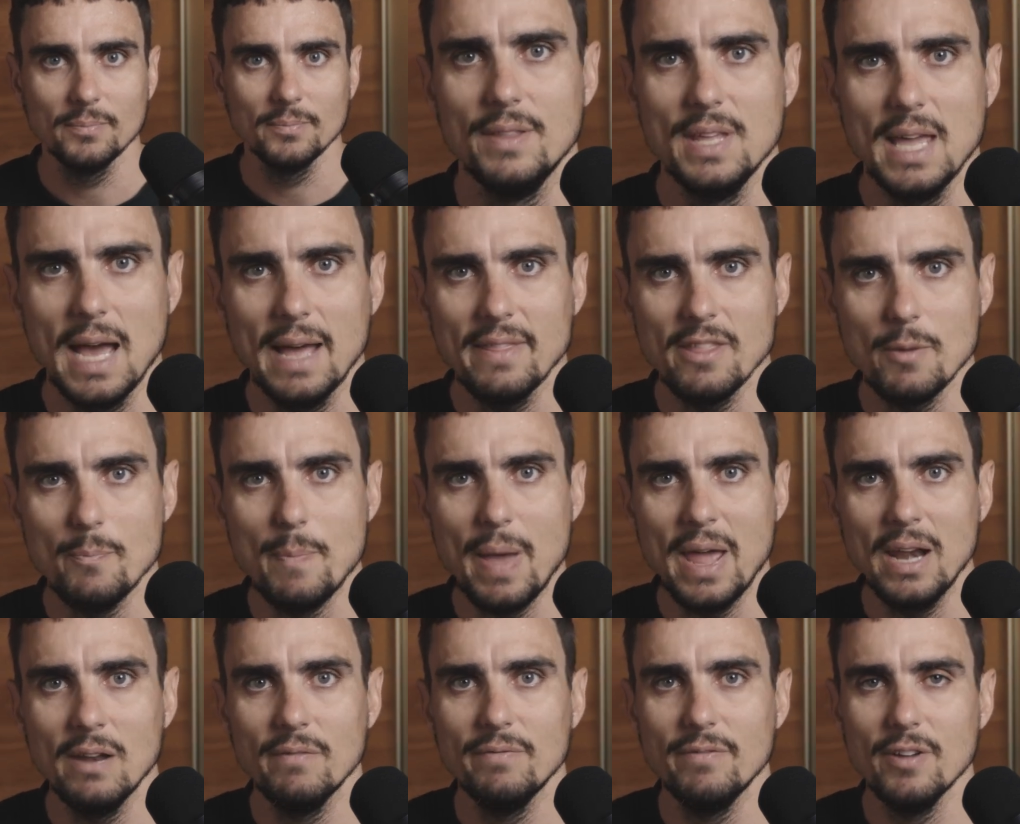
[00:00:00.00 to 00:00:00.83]
The other
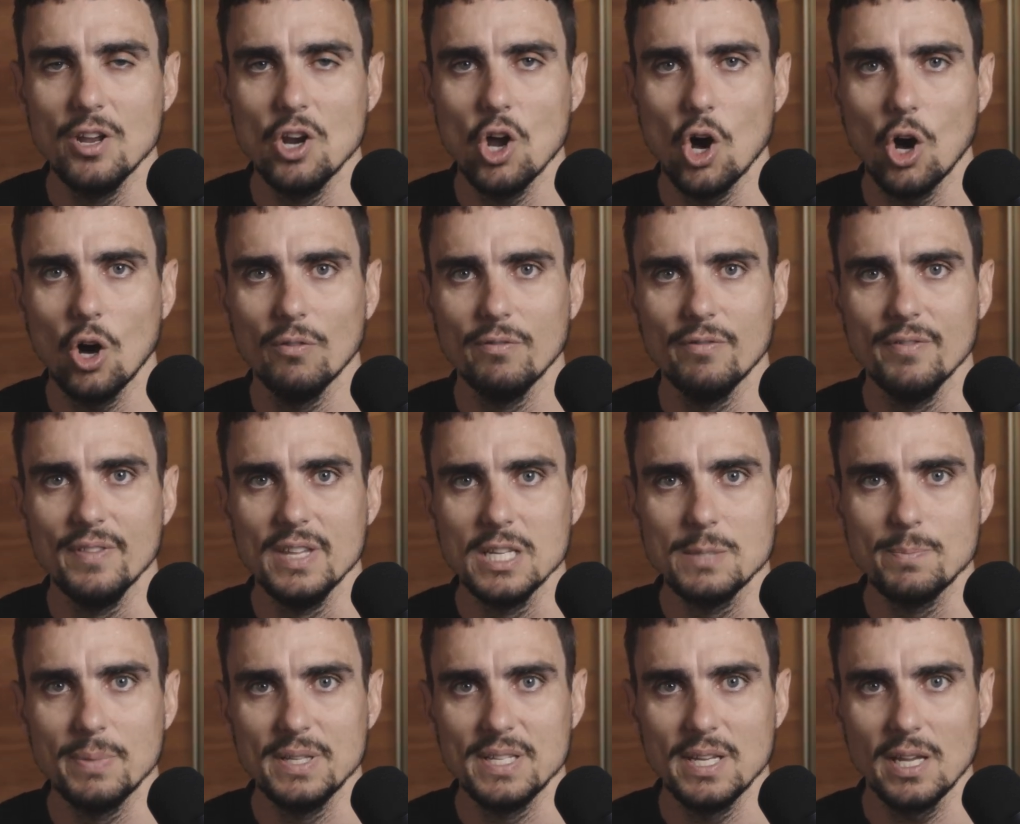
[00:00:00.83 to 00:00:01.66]
benefit of
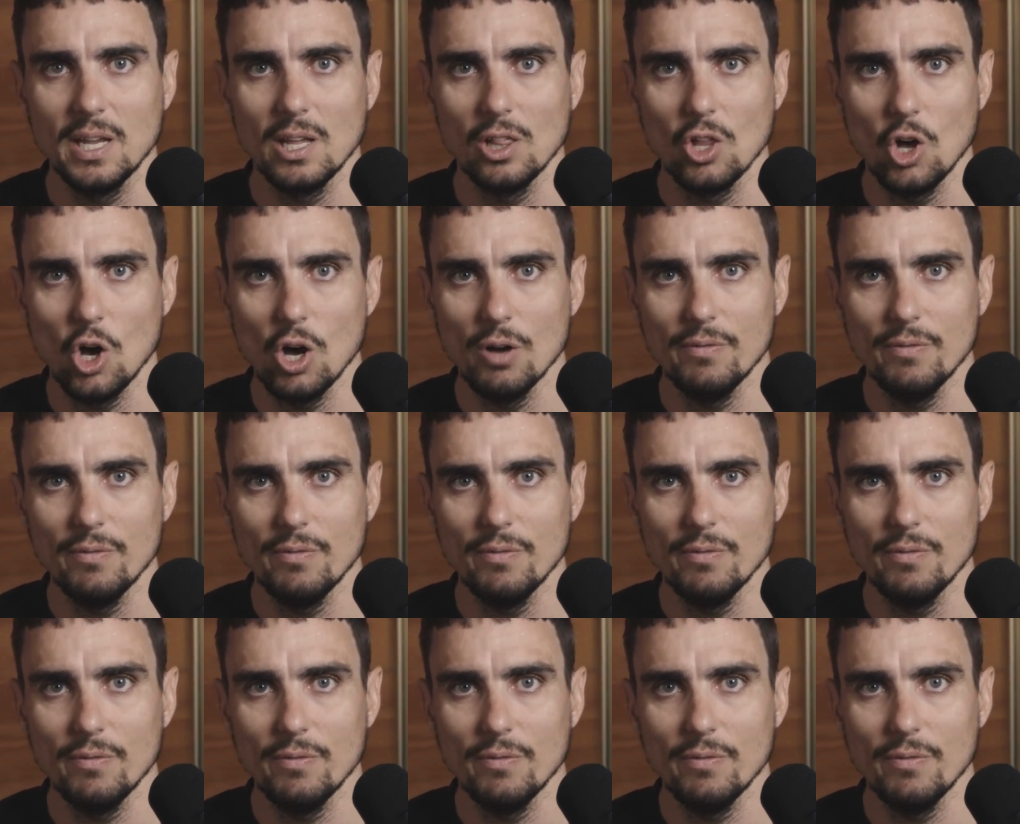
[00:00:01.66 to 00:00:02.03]
this particular